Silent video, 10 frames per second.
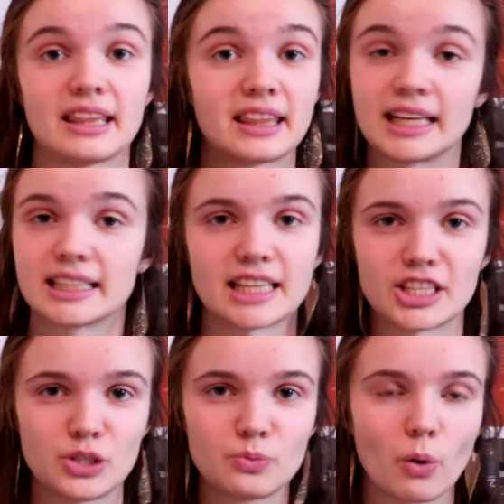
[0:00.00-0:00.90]
things
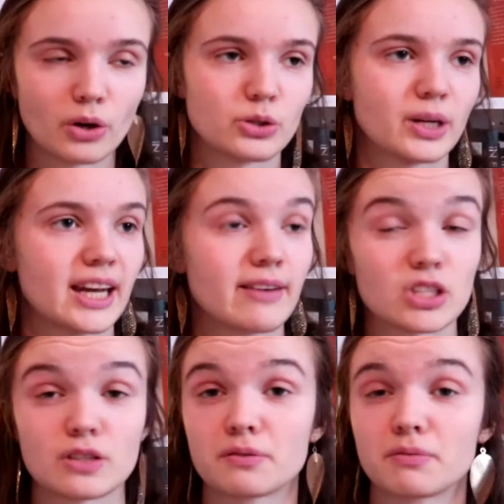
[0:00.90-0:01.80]
as you want. You can have
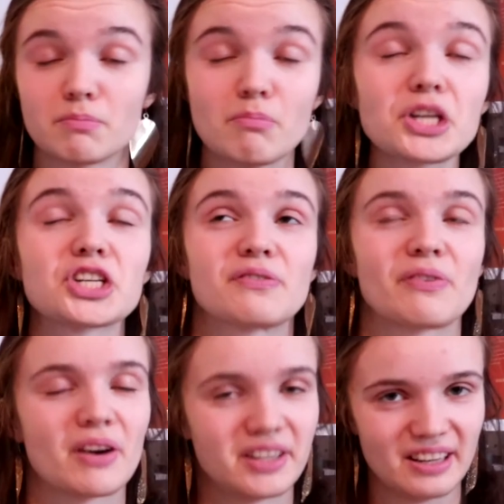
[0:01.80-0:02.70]
as much
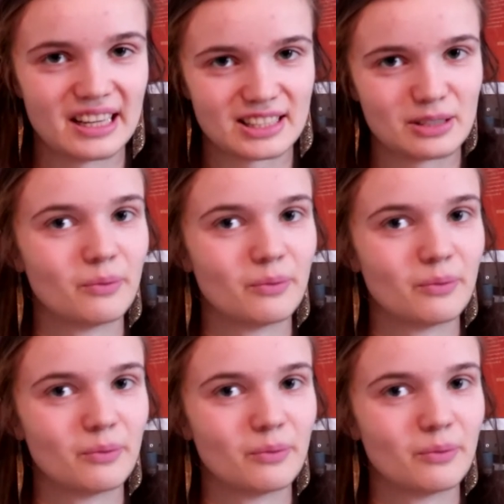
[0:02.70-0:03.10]
fun as you